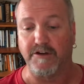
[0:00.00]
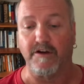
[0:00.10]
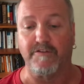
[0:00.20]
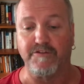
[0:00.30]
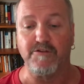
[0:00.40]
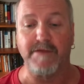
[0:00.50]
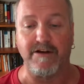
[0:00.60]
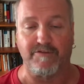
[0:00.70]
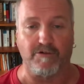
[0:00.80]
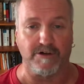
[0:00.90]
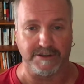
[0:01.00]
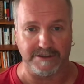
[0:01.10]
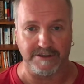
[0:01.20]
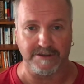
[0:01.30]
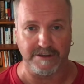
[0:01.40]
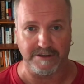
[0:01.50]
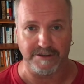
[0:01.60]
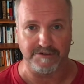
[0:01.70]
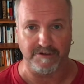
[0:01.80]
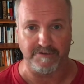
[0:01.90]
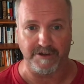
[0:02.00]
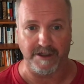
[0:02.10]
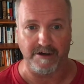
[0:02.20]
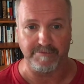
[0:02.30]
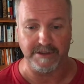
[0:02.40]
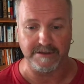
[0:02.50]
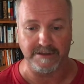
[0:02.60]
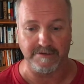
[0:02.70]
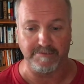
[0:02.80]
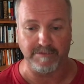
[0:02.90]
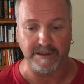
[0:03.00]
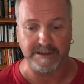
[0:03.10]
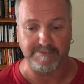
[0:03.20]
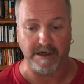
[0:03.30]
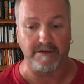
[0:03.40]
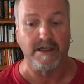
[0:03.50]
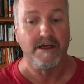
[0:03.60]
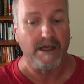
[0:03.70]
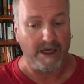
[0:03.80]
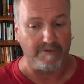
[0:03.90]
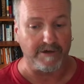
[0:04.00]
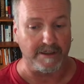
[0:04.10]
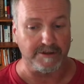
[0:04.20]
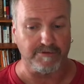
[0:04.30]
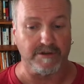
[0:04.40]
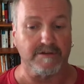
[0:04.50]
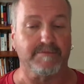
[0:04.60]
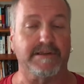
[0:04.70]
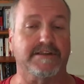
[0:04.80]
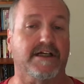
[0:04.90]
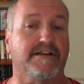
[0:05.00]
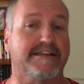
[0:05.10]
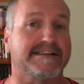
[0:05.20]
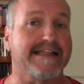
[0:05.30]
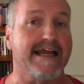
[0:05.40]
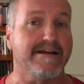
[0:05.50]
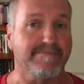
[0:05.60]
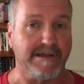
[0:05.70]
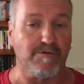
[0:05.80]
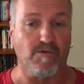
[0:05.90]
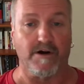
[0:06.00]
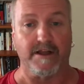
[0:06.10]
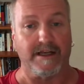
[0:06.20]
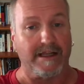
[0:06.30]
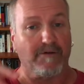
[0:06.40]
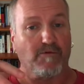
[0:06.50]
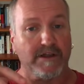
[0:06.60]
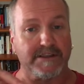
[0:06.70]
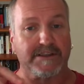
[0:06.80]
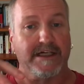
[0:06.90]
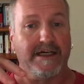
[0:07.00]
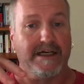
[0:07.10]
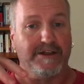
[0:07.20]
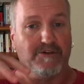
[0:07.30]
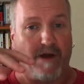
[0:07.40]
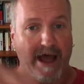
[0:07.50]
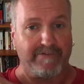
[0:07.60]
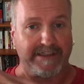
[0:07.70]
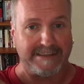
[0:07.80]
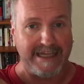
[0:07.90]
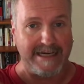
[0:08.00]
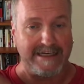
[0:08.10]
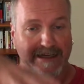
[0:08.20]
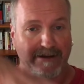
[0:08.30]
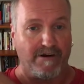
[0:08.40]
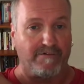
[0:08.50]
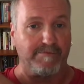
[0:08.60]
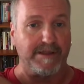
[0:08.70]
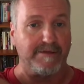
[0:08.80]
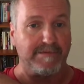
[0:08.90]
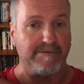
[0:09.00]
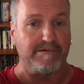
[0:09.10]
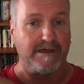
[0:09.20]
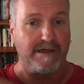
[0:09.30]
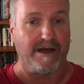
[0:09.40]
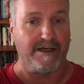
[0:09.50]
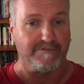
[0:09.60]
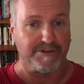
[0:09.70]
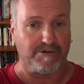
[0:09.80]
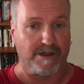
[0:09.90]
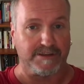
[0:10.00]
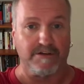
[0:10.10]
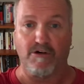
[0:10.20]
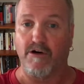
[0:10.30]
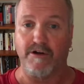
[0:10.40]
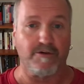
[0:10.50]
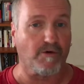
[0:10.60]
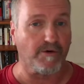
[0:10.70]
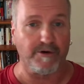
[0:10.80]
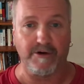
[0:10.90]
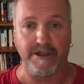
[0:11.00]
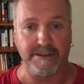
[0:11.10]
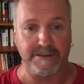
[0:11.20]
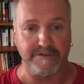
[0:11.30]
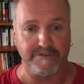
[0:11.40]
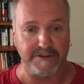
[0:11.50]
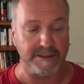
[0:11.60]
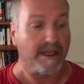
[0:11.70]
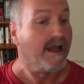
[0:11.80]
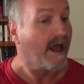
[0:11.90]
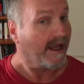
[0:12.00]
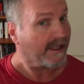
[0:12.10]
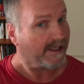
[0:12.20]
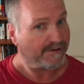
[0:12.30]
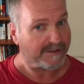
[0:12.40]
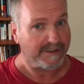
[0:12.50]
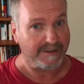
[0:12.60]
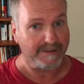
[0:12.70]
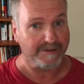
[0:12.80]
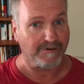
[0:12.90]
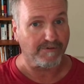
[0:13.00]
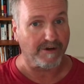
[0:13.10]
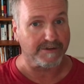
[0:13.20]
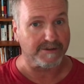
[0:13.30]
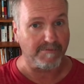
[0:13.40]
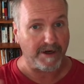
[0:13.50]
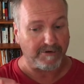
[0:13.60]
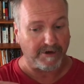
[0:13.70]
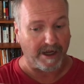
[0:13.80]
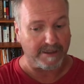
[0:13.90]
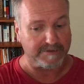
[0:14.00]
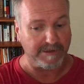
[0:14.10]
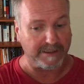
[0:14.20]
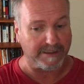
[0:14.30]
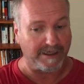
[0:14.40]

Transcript: few main forces that sort of help bring this about. I've gotten into it a little bit. The state being one, and again, once you have a state and a government that people can kind of trust, law and order is the first thing. And again, you're seeing some microcosmic